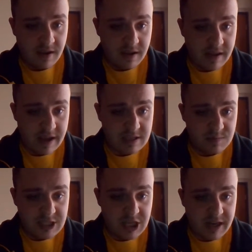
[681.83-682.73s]
Next,
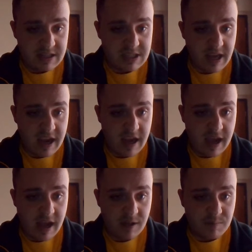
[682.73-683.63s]
Michigan State
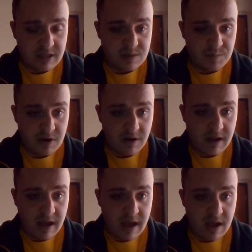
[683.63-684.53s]
and Pittsburgh.
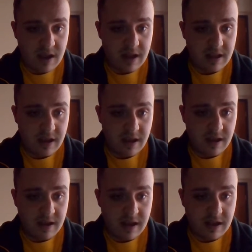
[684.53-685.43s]
I
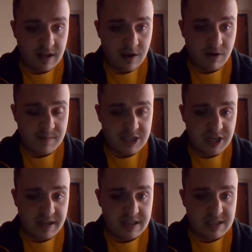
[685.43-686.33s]
gotta go with
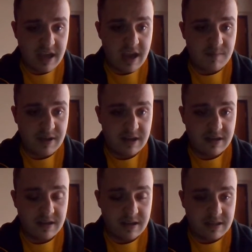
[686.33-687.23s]
Michigan State
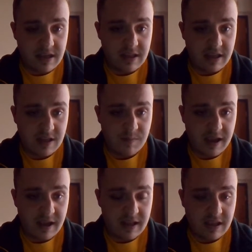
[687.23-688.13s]
because I think the
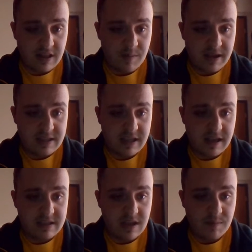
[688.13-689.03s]
Big Ten
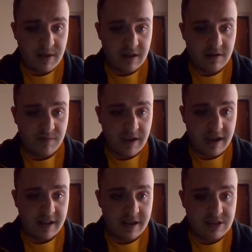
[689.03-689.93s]
has a better
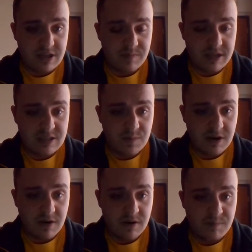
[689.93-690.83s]
advantage, and
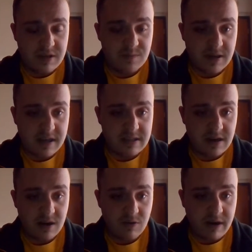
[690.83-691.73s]
Pittsburgh has
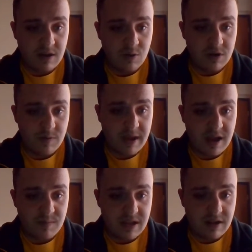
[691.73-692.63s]
their great
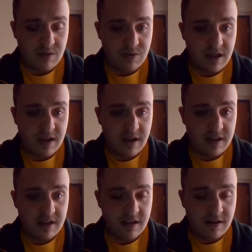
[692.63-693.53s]
quarterback, but I
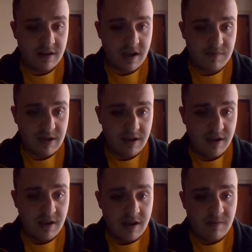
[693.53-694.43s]
think they're gonna have a
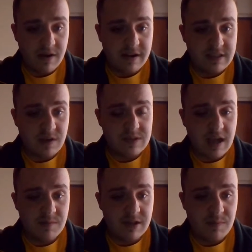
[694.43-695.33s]
very tough
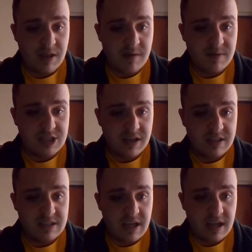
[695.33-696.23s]
time when they play
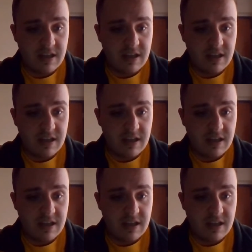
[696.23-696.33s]
Michigan State.